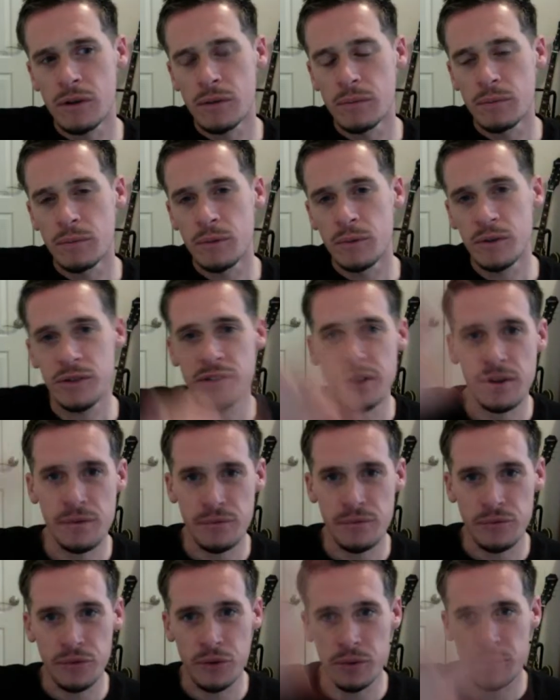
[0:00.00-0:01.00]
once that
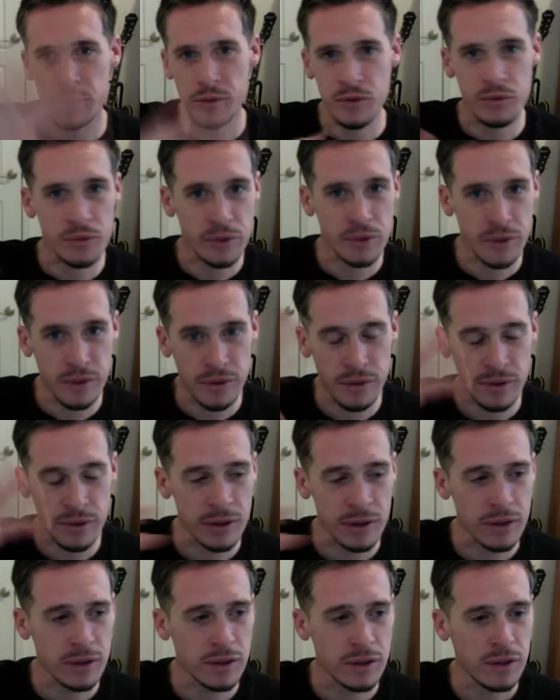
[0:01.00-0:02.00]
film is really
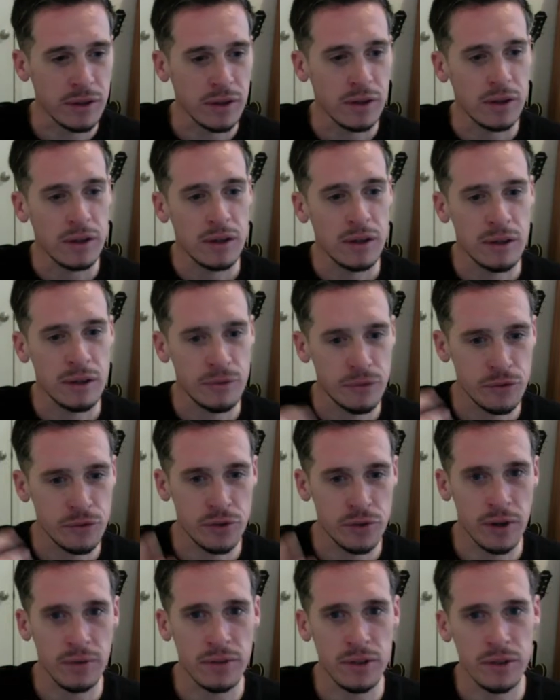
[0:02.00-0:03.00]
thick, if you're
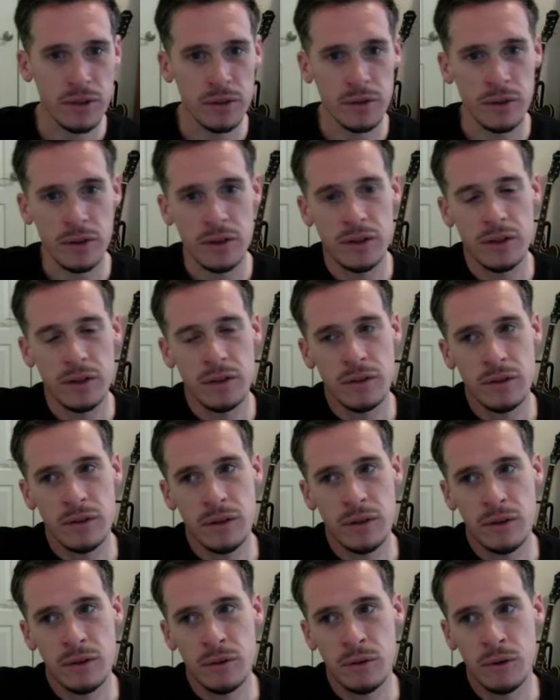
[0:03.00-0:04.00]
driving at night,
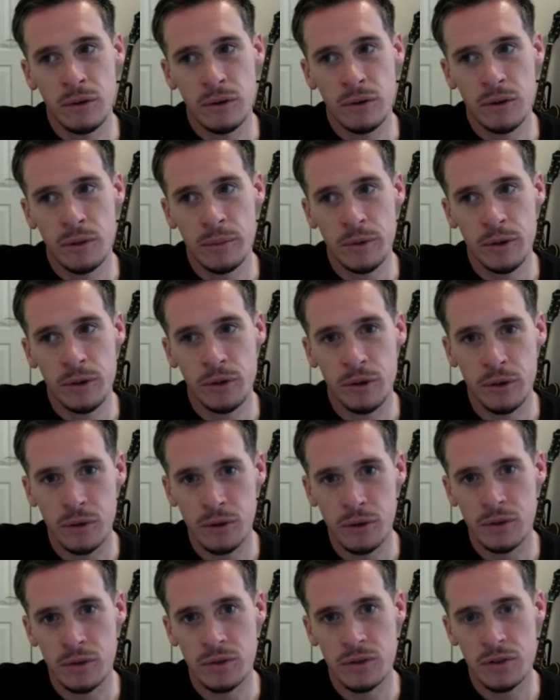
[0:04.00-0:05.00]
and oncoming
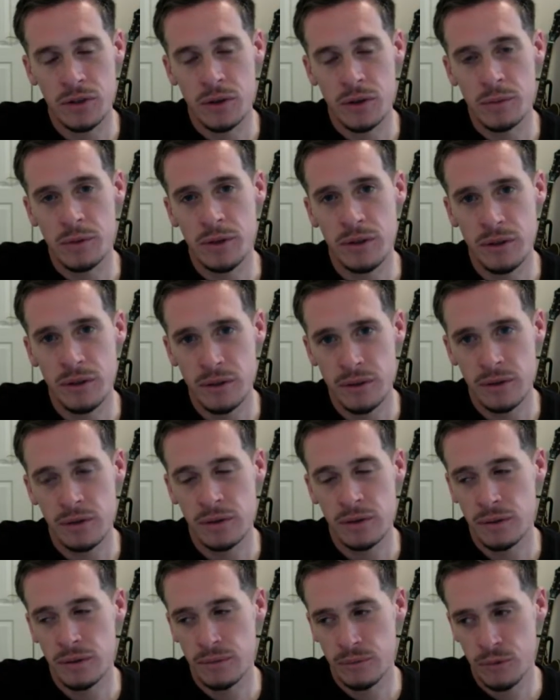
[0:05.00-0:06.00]
cars coming there
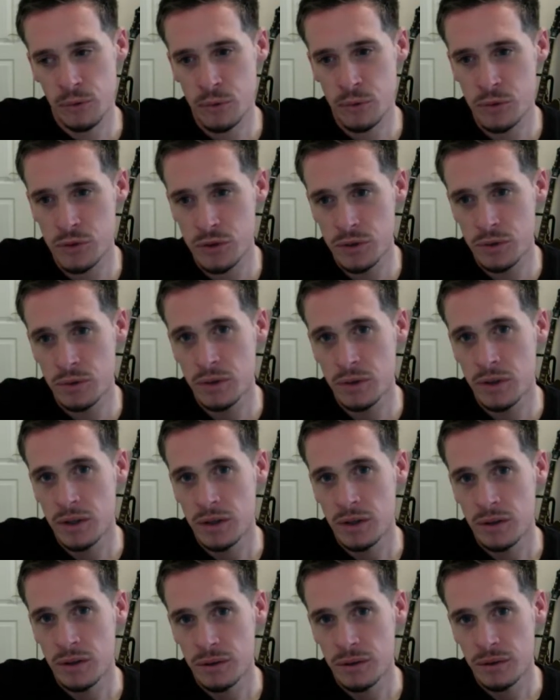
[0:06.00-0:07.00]
towards you,
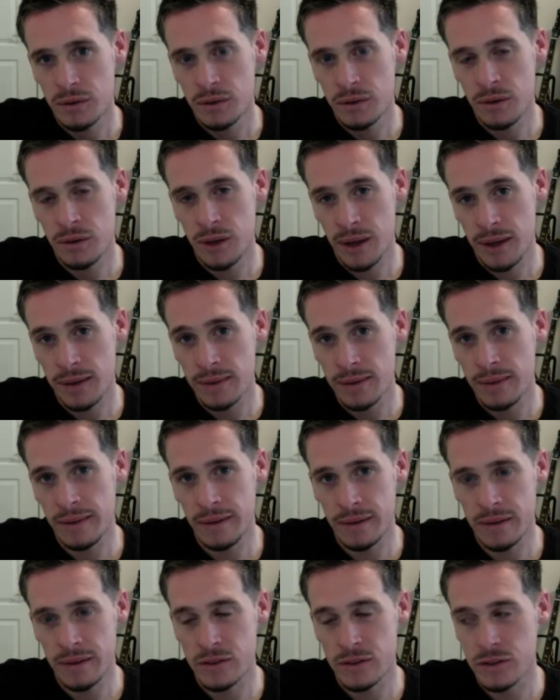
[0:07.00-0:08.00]
the
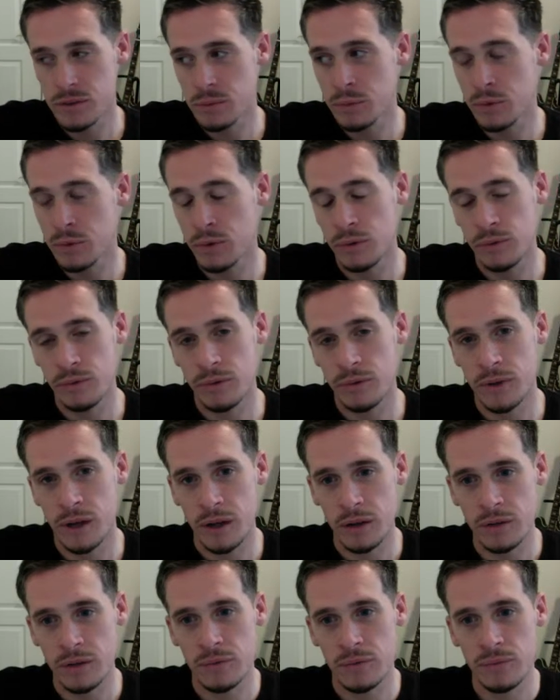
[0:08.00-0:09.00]
headlights will
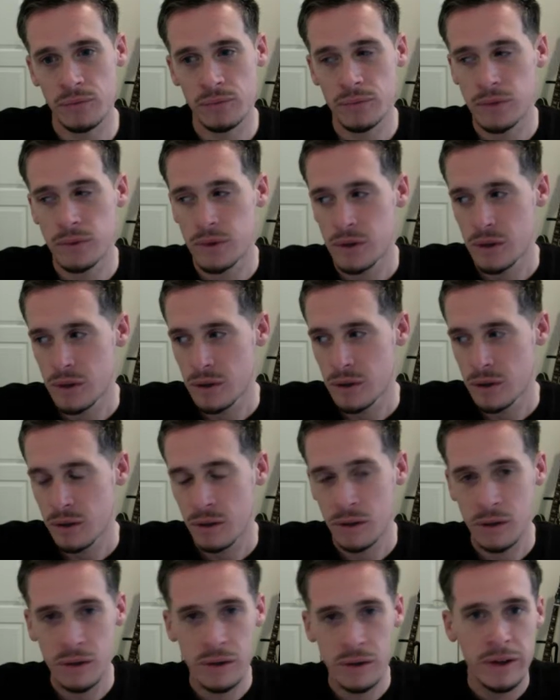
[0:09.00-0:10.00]
kind of
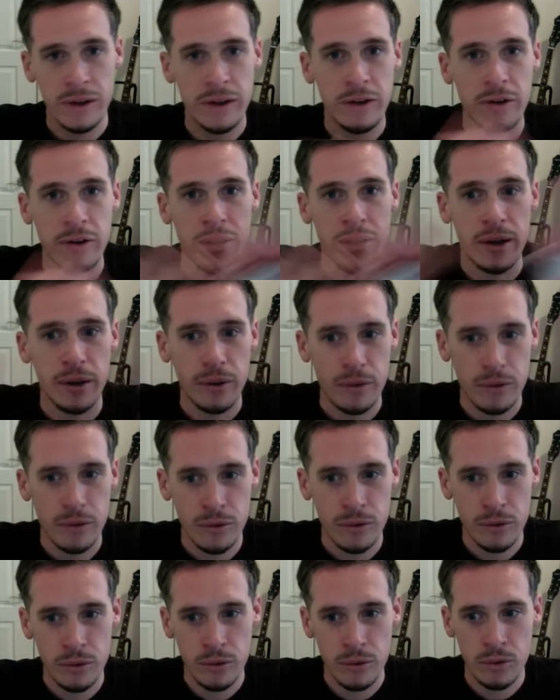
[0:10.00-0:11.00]
glare out
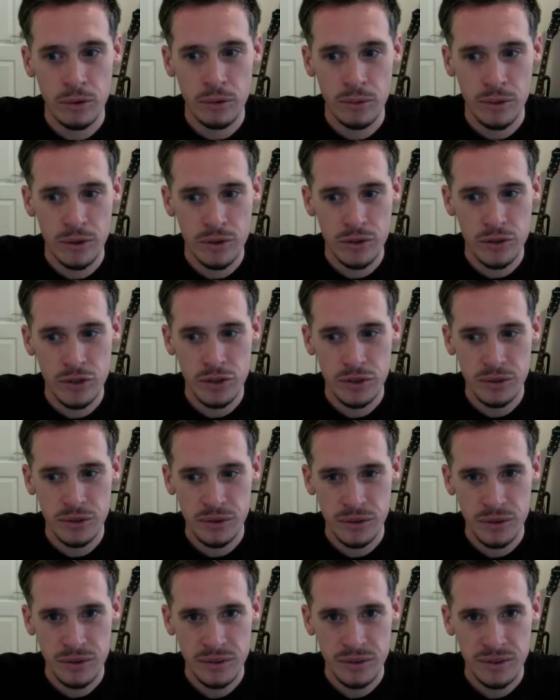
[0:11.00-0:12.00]
your whole
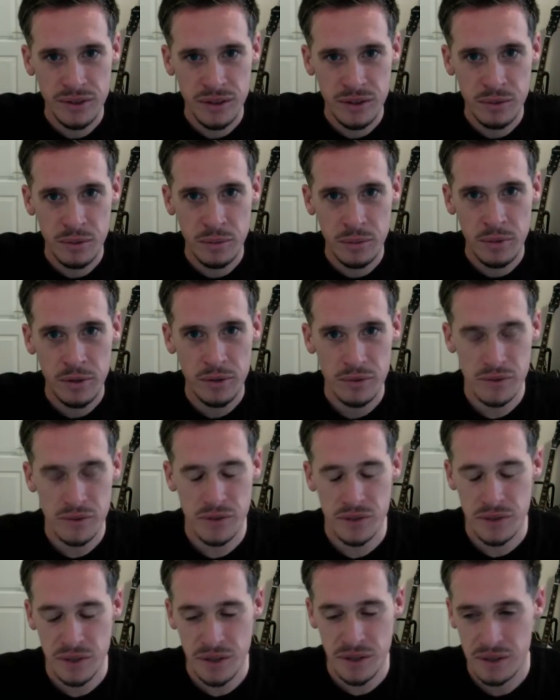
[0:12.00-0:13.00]
windshield, and you won't be able to
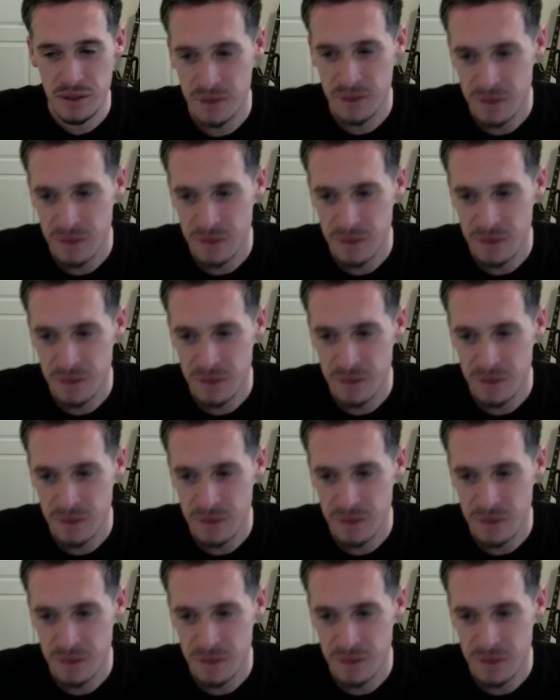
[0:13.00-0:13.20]
see.